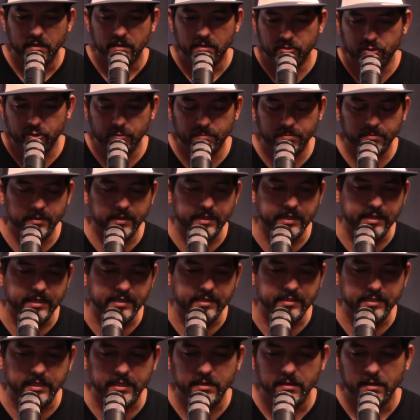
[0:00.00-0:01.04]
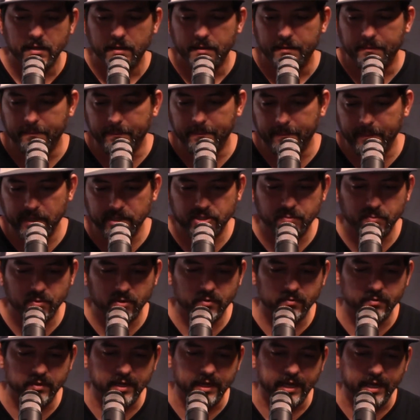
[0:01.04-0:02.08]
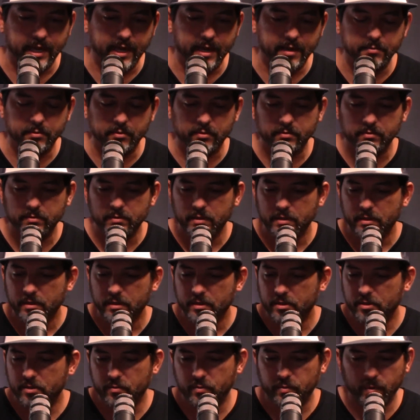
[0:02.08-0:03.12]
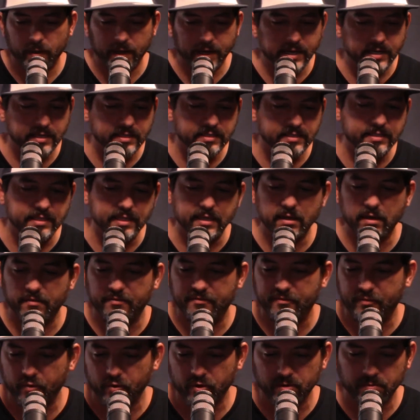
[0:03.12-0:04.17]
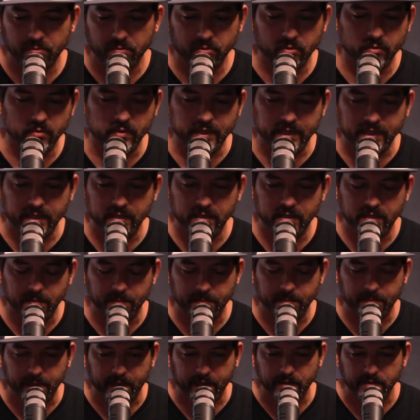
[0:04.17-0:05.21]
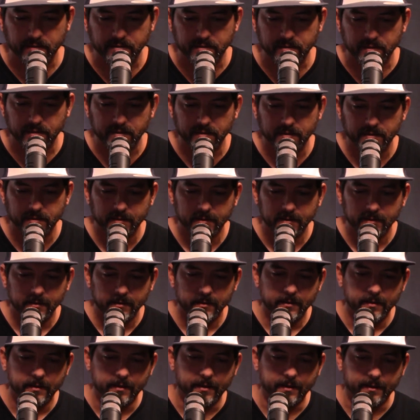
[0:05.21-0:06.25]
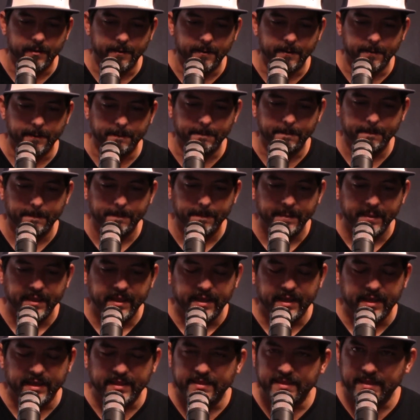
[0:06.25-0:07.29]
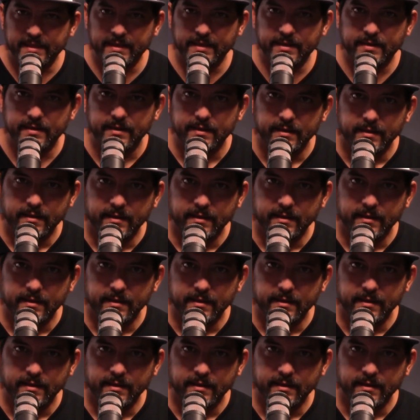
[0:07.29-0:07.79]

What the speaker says: super easy, much more reliable, crazy affordable in comparison. And then